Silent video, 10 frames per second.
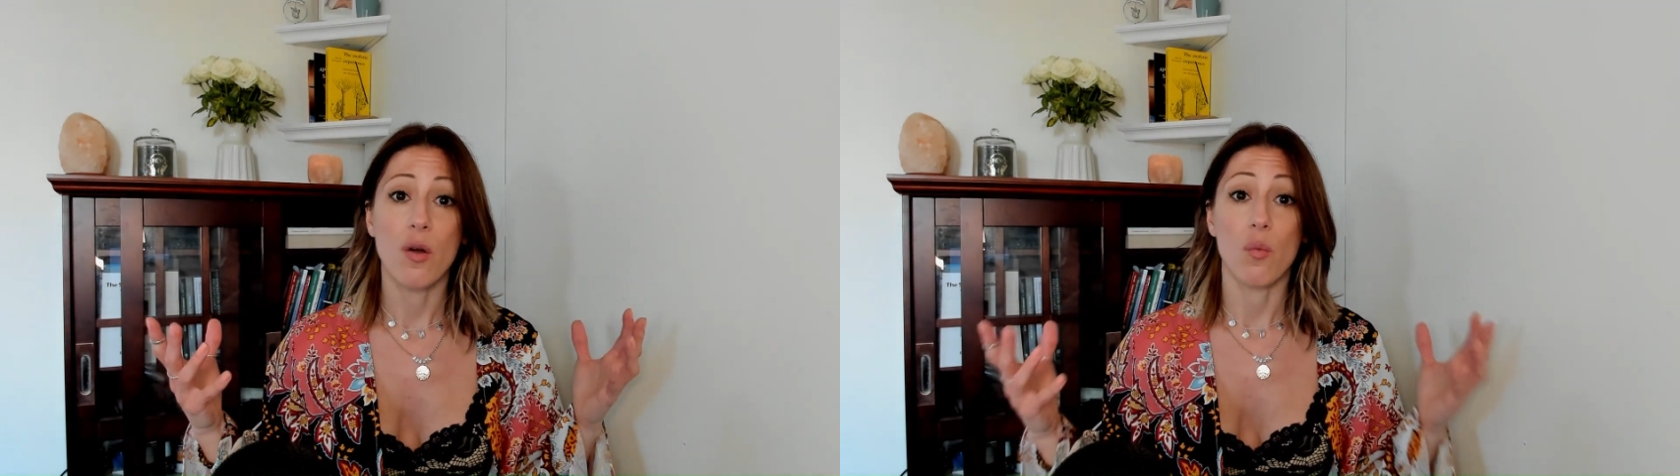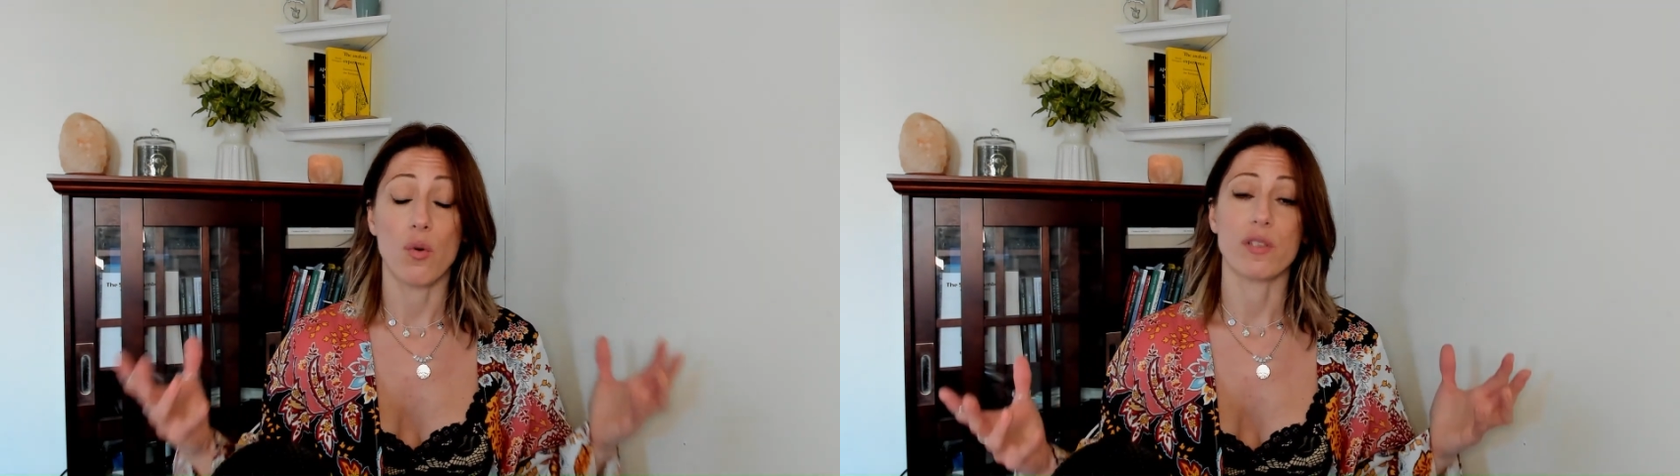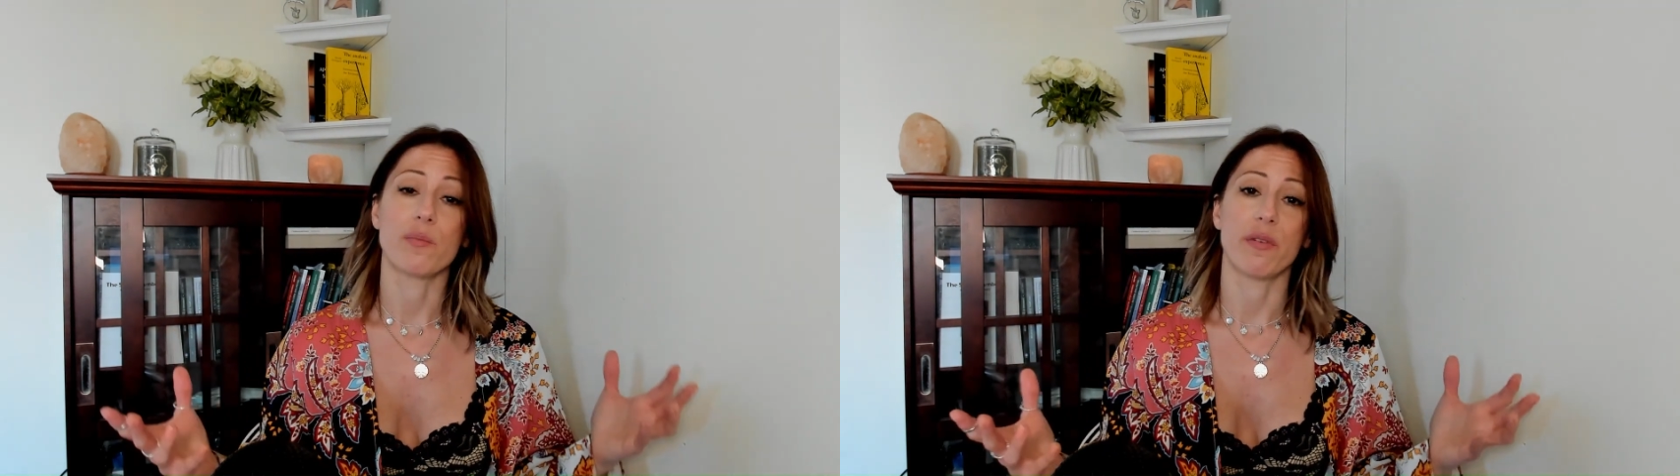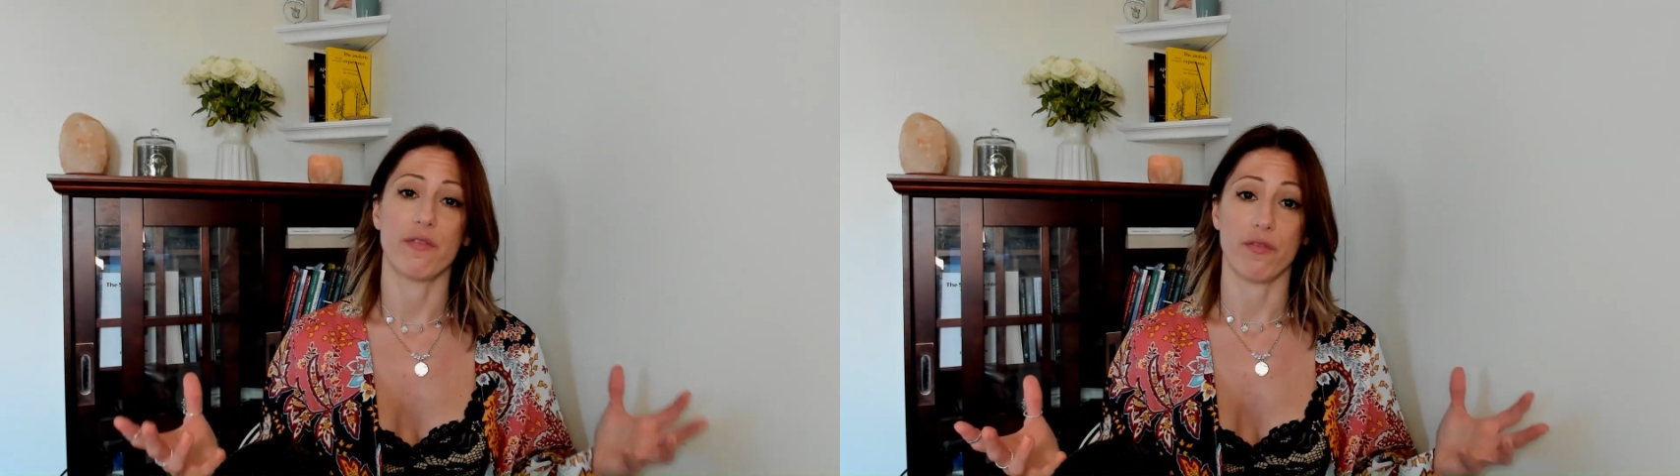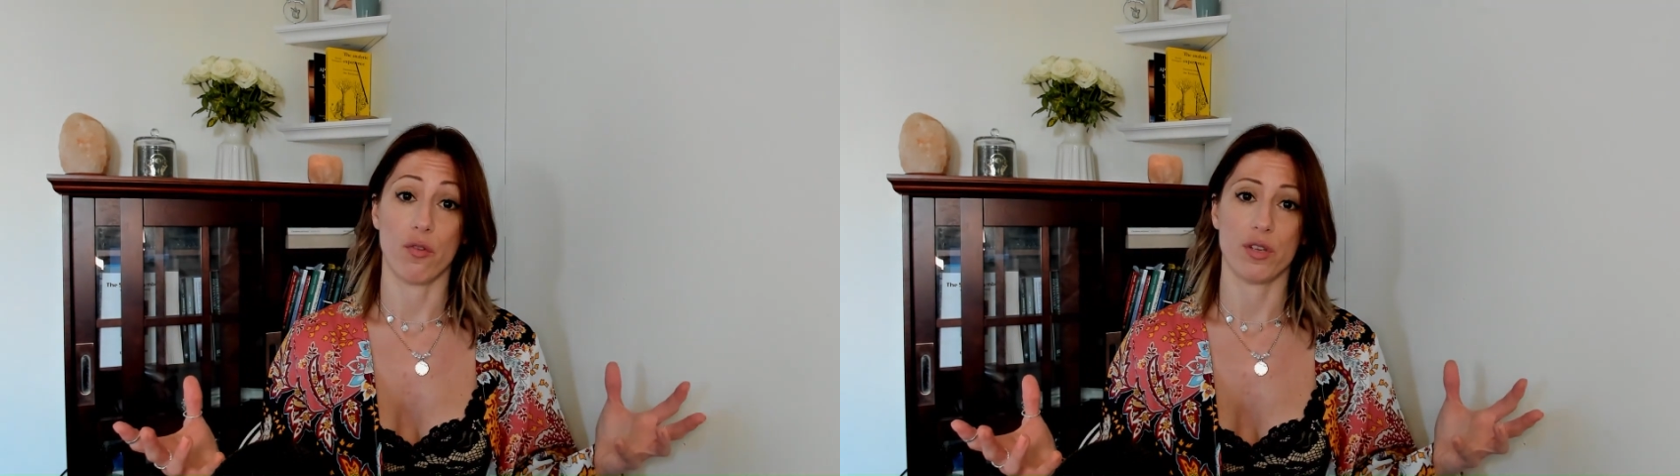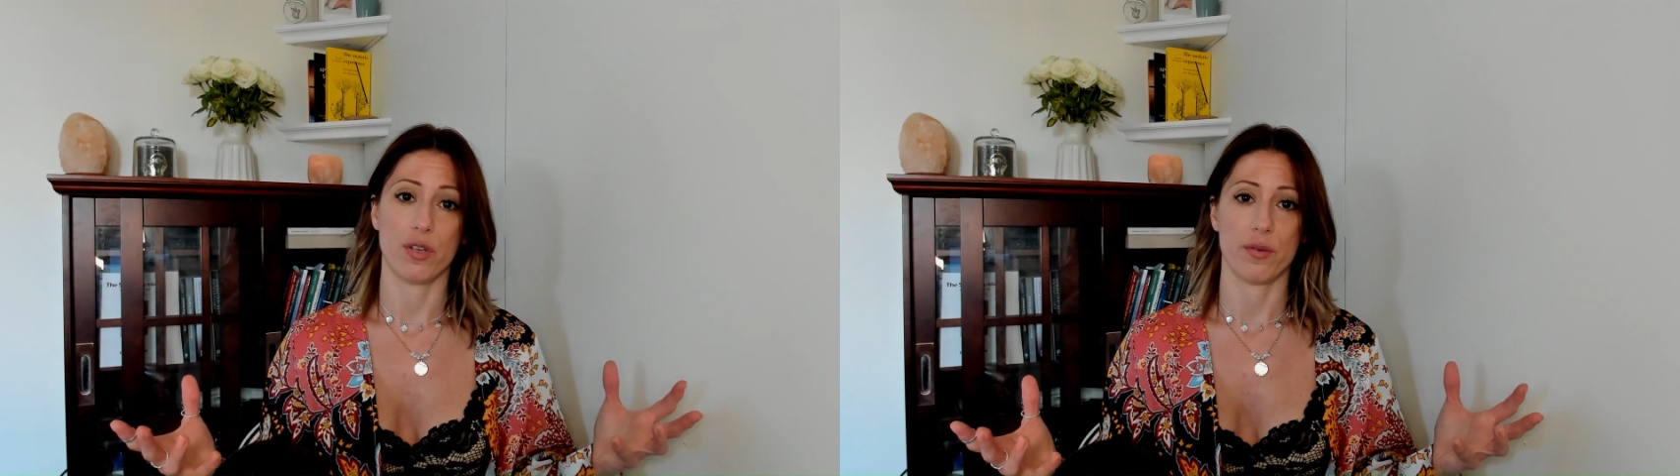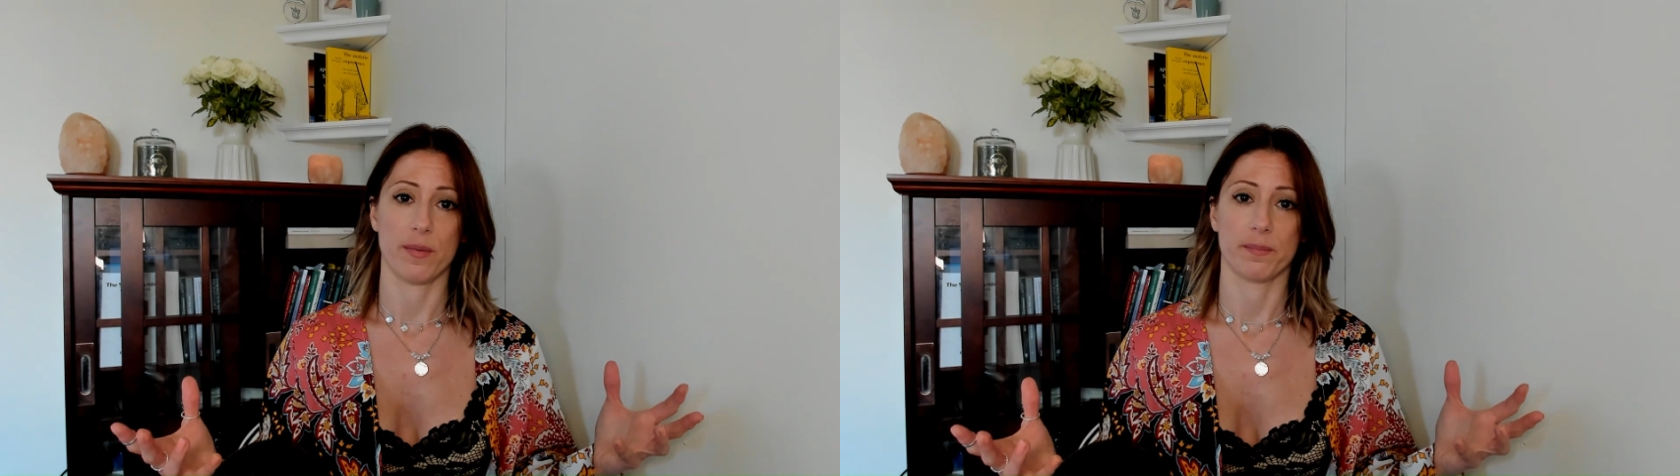what's before you.